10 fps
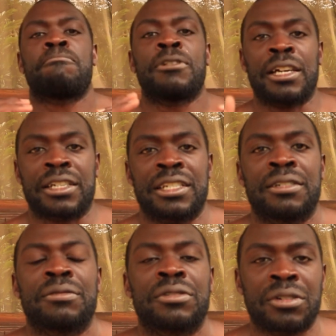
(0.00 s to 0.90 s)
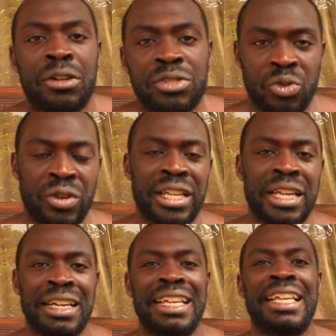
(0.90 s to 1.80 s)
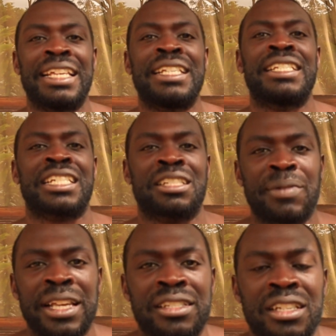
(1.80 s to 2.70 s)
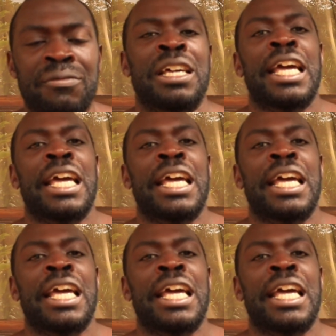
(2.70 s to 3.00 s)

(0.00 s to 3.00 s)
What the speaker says: Look, Costa Rica is expensive